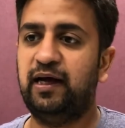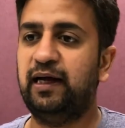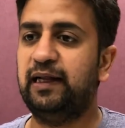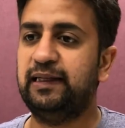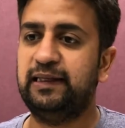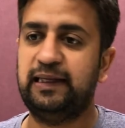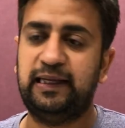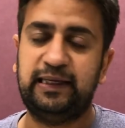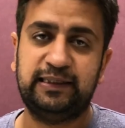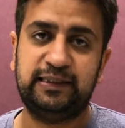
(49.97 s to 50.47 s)

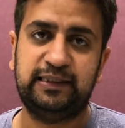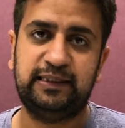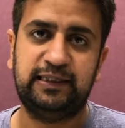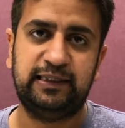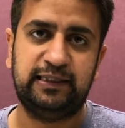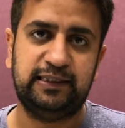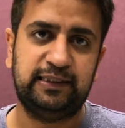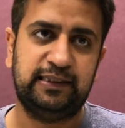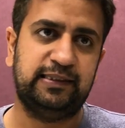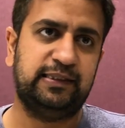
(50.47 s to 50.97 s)
uh, like
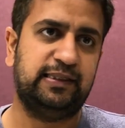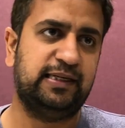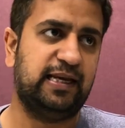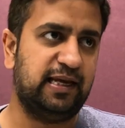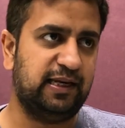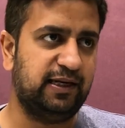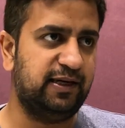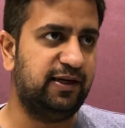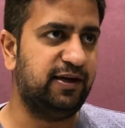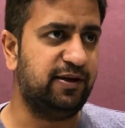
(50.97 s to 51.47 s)
the
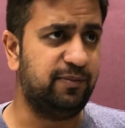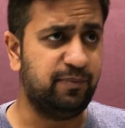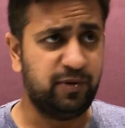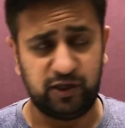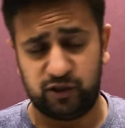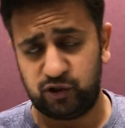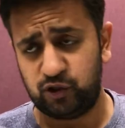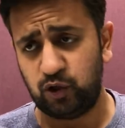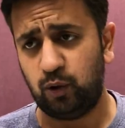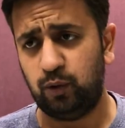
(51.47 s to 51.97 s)
daily
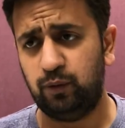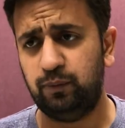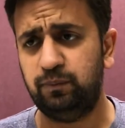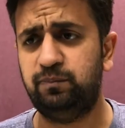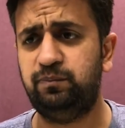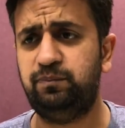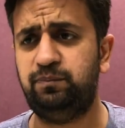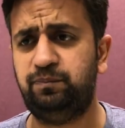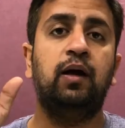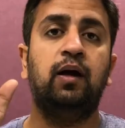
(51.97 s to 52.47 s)
DBA
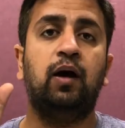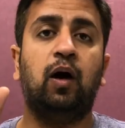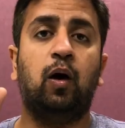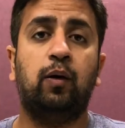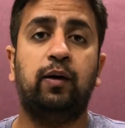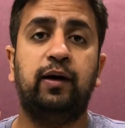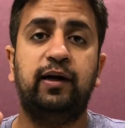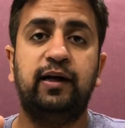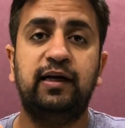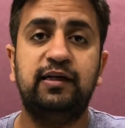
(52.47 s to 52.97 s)
show.
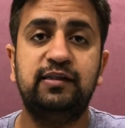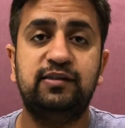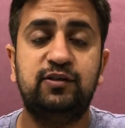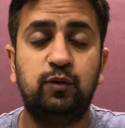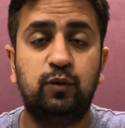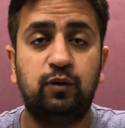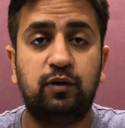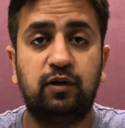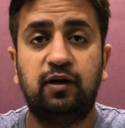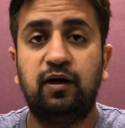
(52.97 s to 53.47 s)
All right, guys.
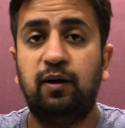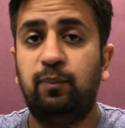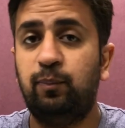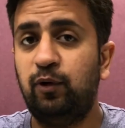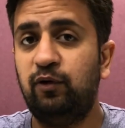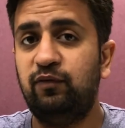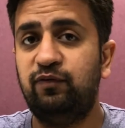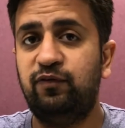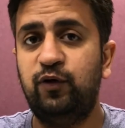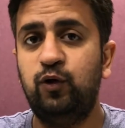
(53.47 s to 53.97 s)
So,
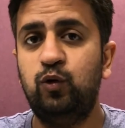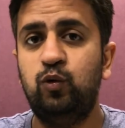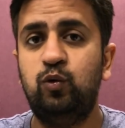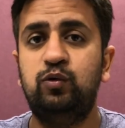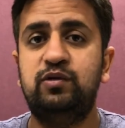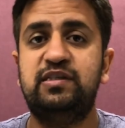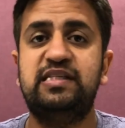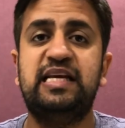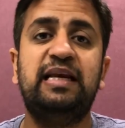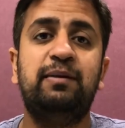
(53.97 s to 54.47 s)
couple of
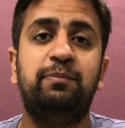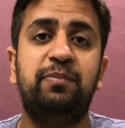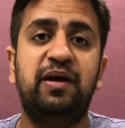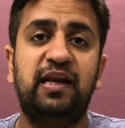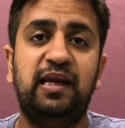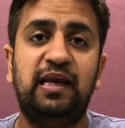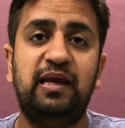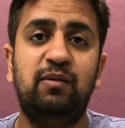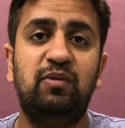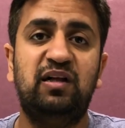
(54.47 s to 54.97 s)
you sent me
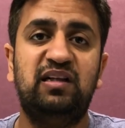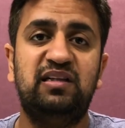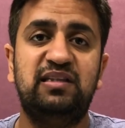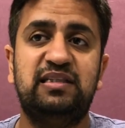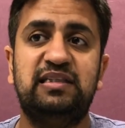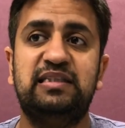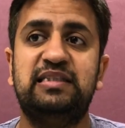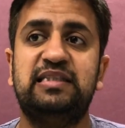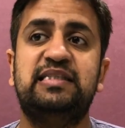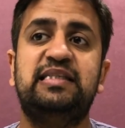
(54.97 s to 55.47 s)
an
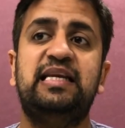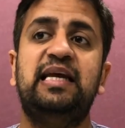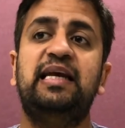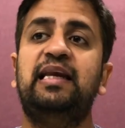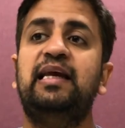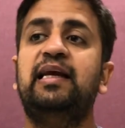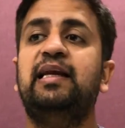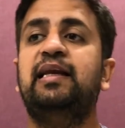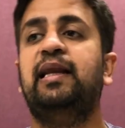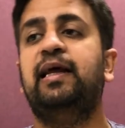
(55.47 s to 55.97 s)
email
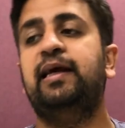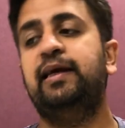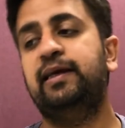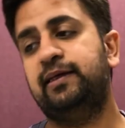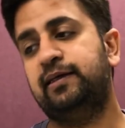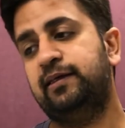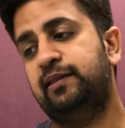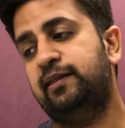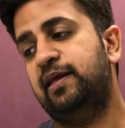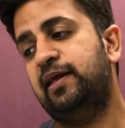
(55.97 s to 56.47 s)
stating
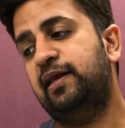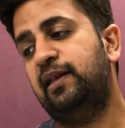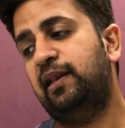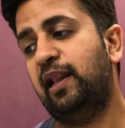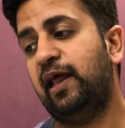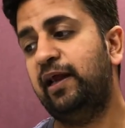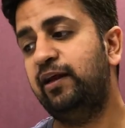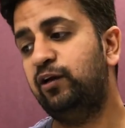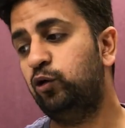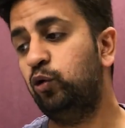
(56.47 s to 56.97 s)
like they
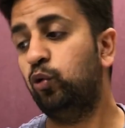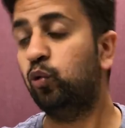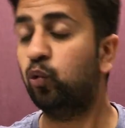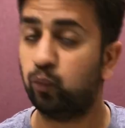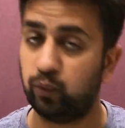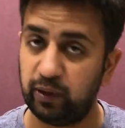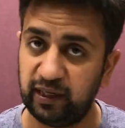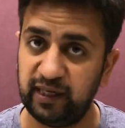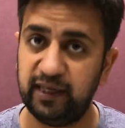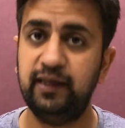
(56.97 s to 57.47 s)
like to
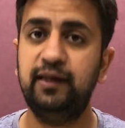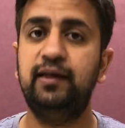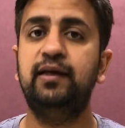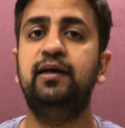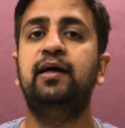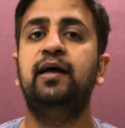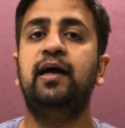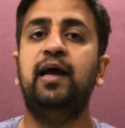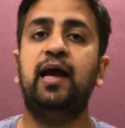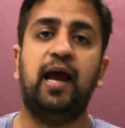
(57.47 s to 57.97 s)
read,
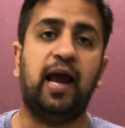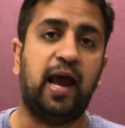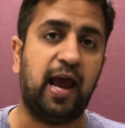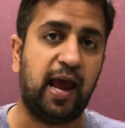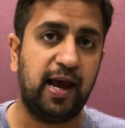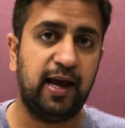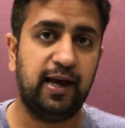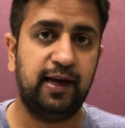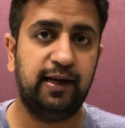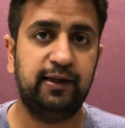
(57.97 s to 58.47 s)

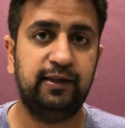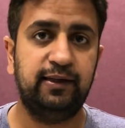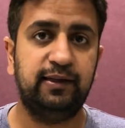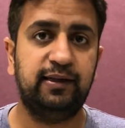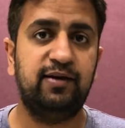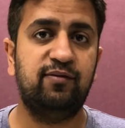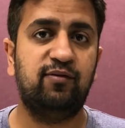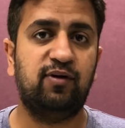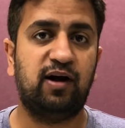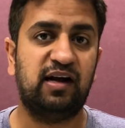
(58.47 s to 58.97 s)
and
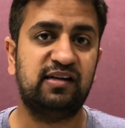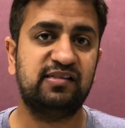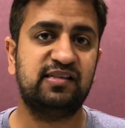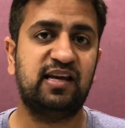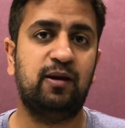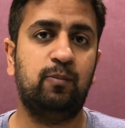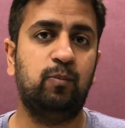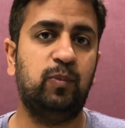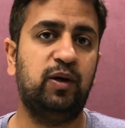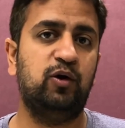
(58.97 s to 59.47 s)
they were
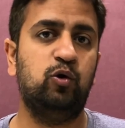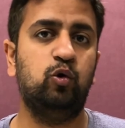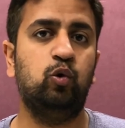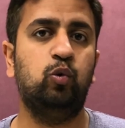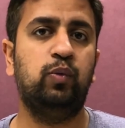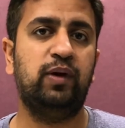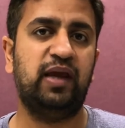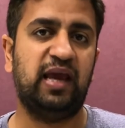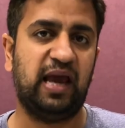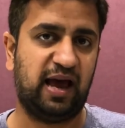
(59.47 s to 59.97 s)
asking me,
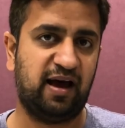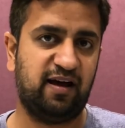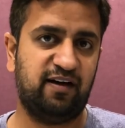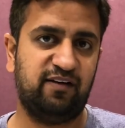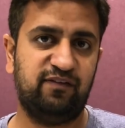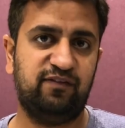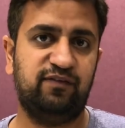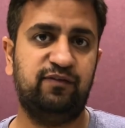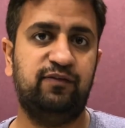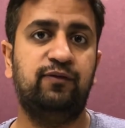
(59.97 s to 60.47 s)
do we
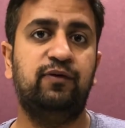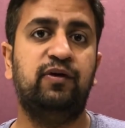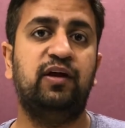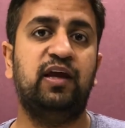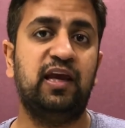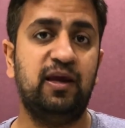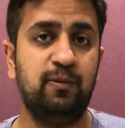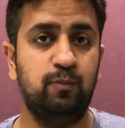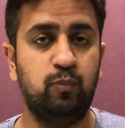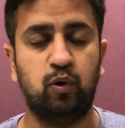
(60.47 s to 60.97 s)
have
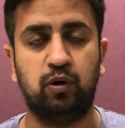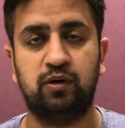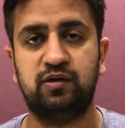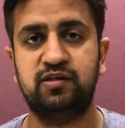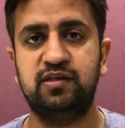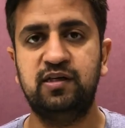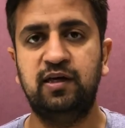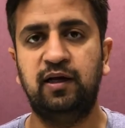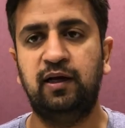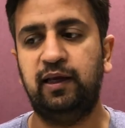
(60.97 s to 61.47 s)

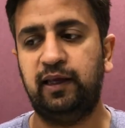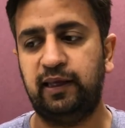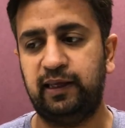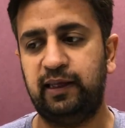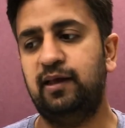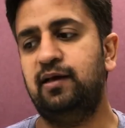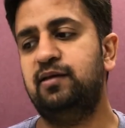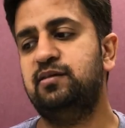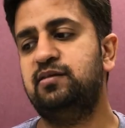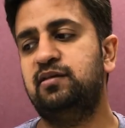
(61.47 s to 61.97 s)
ebooks?
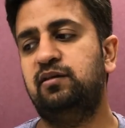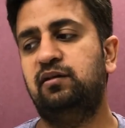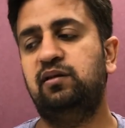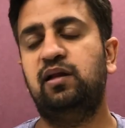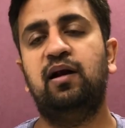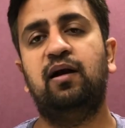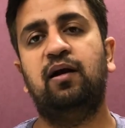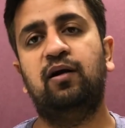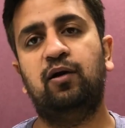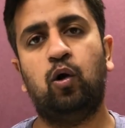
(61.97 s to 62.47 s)
Yes,
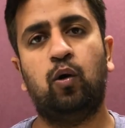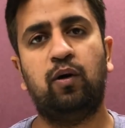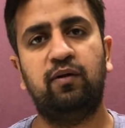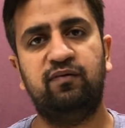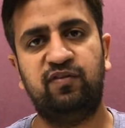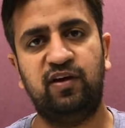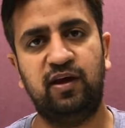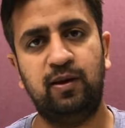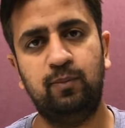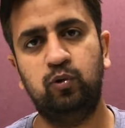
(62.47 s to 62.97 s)
there are a lot
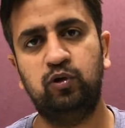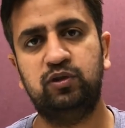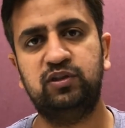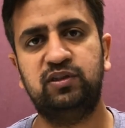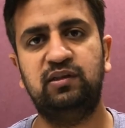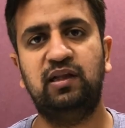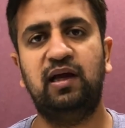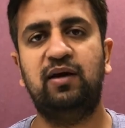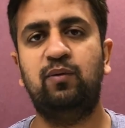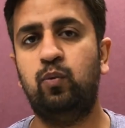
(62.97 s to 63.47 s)
of
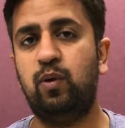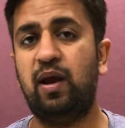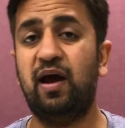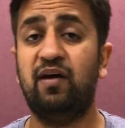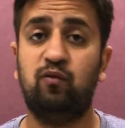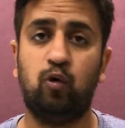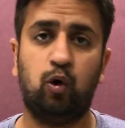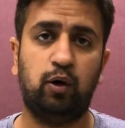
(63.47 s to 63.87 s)
ebooks that we have